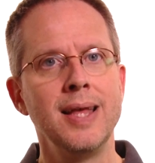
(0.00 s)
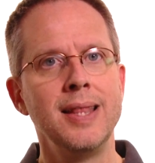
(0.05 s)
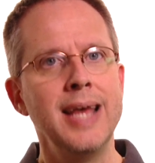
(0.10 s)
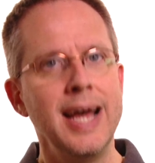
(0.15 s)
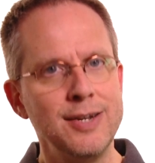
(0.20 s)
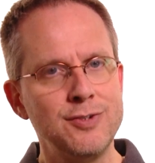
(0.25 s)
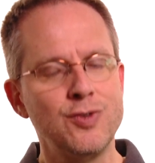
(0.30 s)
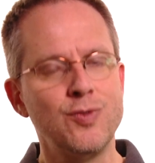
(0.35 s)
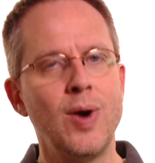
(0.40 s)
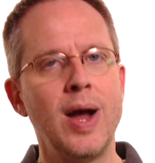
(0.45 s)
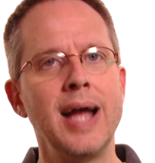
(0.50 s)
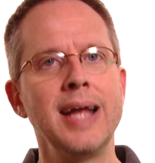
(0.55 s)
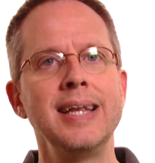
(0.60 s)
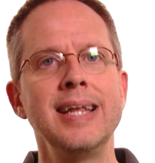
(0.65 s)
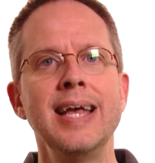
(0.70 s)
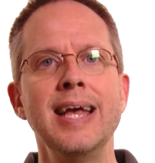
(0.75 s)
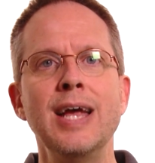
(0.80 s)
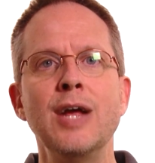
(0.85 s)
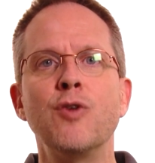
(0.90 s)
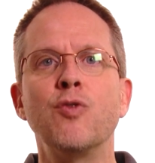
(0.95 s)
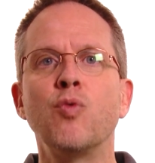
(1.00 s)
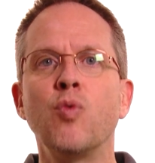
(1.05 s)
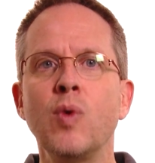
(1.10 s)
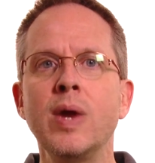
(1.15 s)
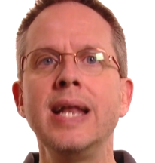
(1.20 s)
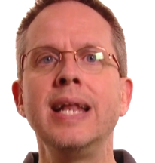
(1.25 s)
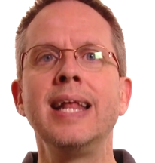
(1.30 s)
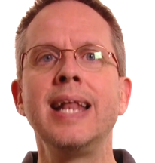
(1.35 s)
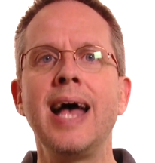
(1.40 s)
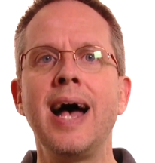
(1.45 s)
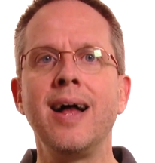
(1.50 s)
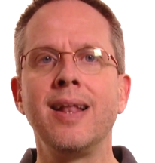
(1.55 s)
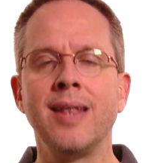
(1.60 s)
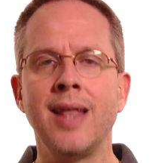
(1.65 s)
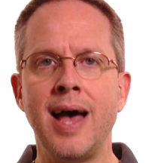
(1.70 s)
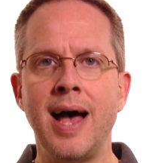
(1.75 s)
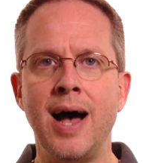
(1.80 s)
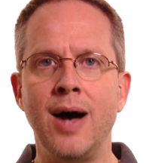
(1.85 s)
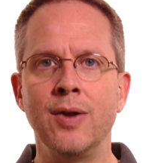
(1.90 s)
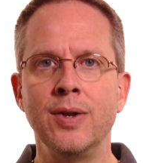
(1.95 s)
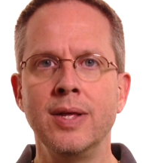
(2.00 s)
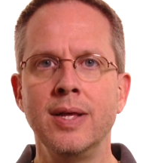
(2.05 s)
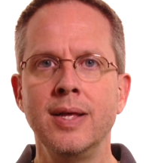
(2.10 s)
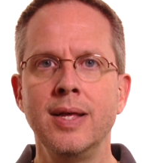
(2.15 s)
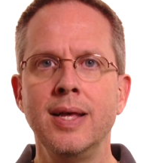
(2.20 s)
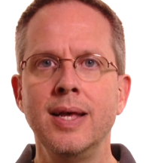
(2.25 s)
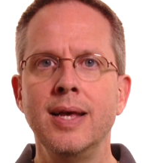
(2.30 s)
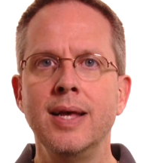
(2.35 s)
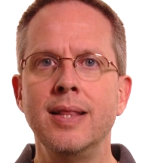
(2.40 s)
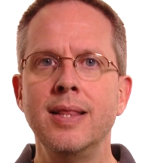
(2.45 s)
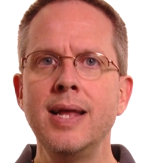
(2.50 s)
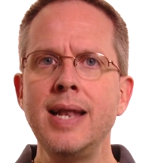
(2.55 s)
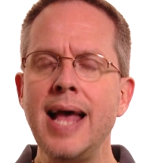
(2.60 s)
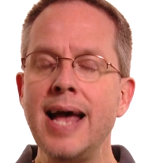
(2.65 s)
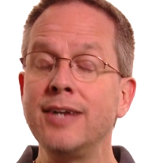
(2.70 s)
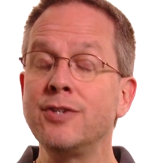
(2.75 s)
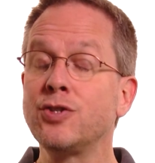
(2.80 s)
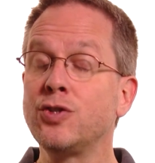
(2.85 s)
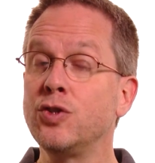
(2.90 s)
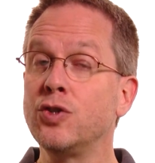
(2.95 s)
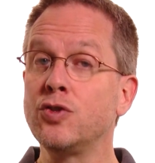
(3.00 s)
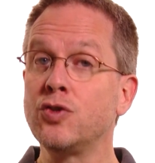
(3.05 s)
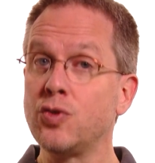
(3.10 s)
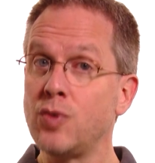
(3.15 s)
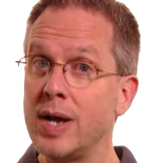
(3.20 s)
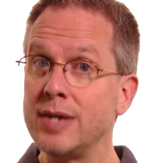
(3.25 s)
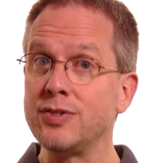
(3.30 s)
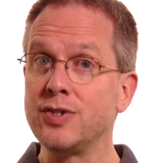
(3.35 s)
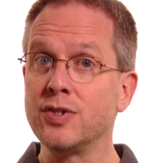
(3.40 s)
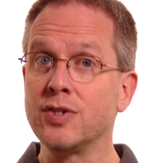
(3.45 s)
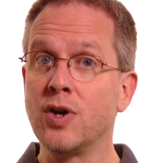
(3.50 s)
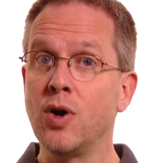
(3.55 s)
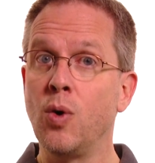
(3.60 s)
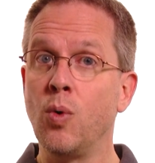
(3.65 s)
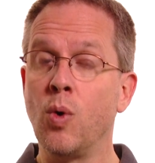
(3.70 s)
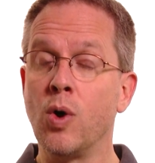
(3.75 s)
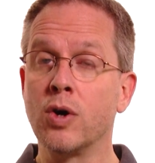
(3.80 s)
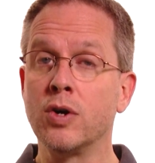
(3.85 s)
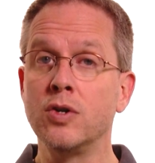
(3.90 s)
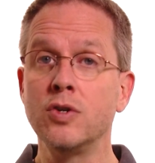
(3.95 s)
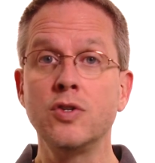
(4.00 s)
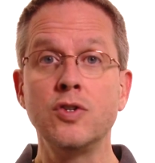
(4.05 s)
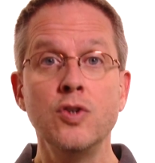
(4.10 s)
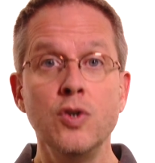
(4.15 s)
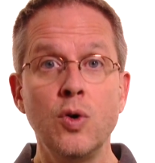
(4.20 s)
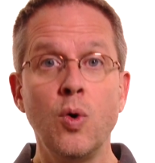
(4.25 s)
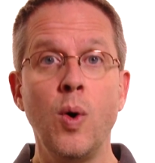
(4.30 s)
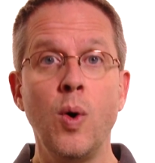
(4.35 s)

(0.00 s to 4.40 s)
That's right, read it out loud. Then ask your trusted coworker two